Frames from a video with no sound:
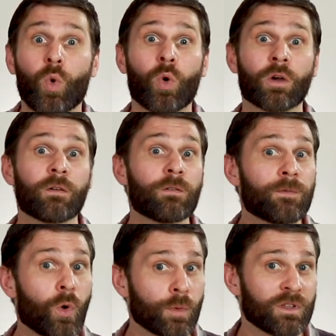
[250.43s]
or
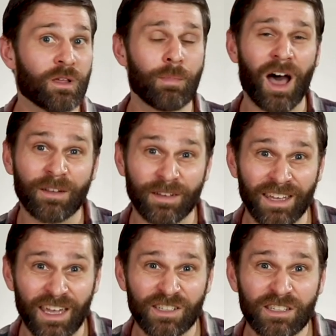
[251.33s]
formula
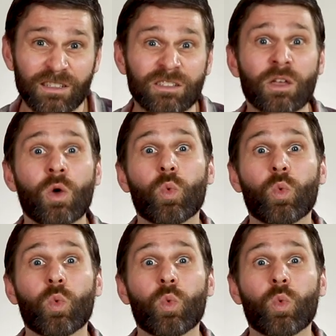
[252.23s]
modifications